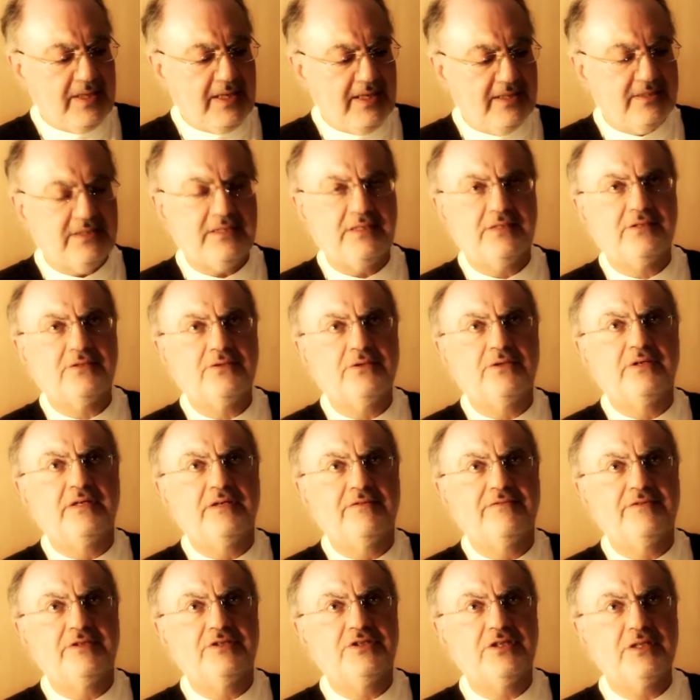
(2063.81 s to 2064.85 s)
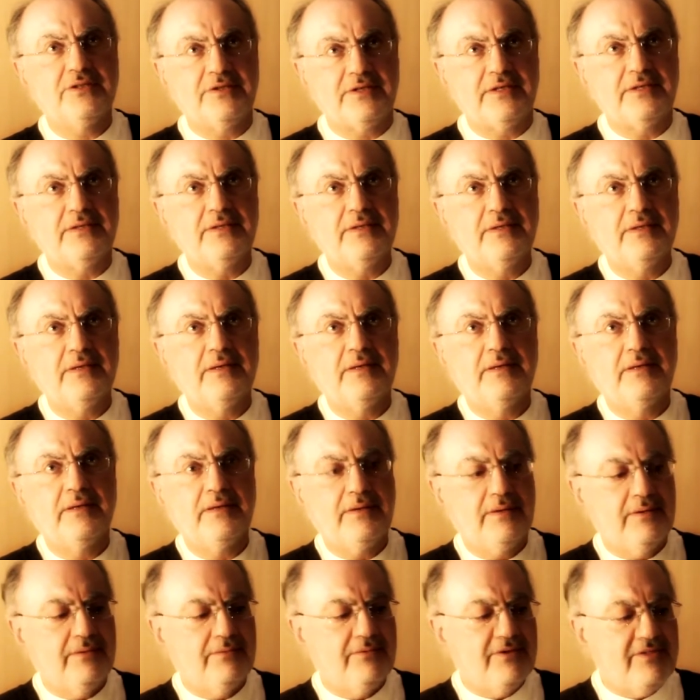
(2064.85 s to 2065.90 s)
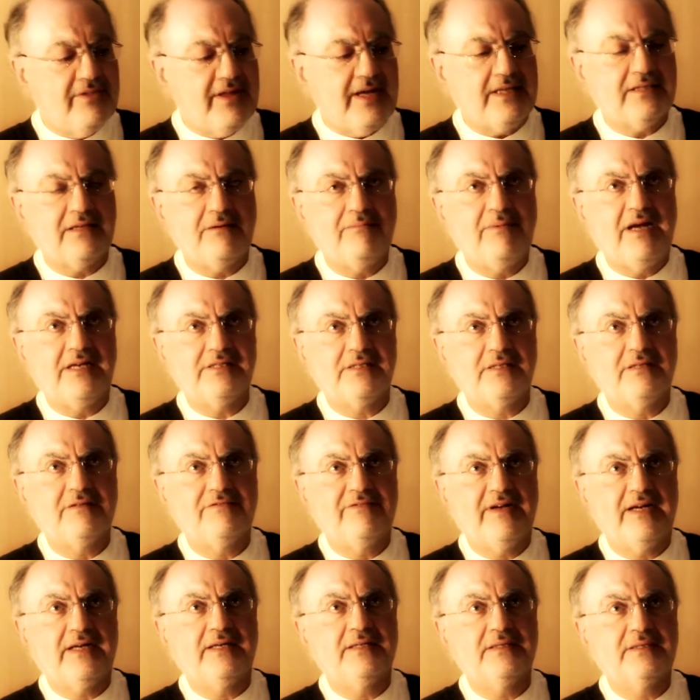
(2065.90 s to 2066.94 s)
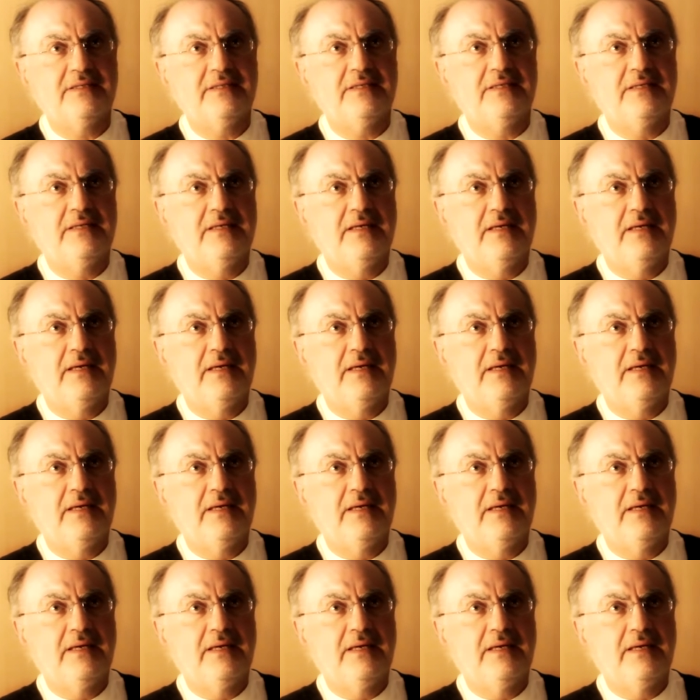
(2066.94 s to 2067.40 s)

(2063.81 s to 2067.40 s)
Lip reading: it's a story for children. With that imaginal faculty,